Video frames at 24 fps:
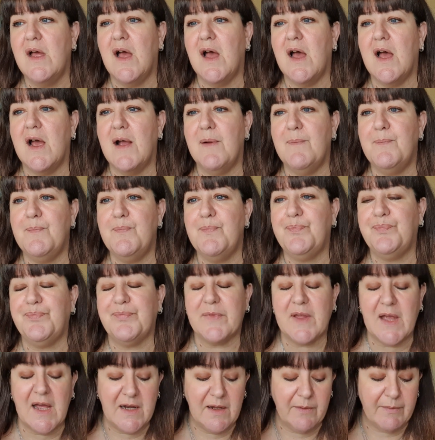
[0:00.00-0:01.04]

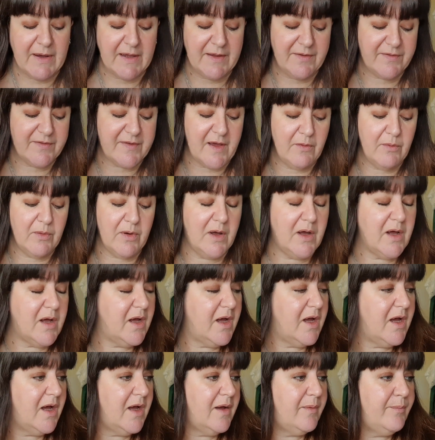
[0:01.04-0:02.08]
Anyway, so
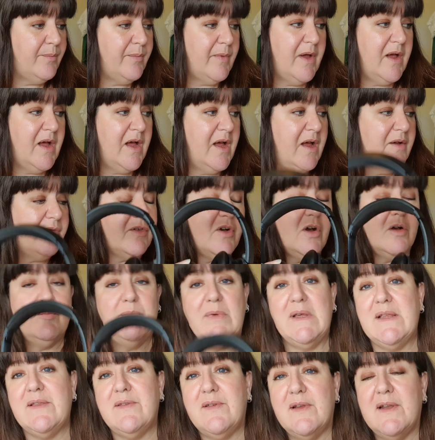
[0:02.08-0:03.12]
I've got a
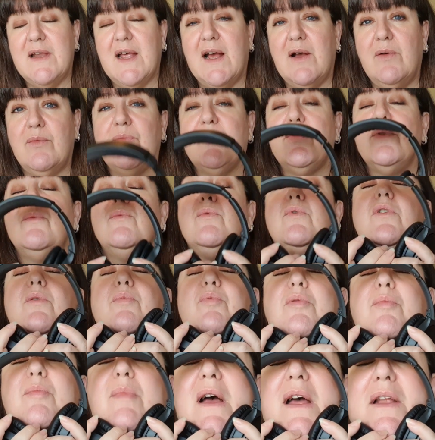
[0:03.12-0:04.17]
meeting now, so I'm going to put my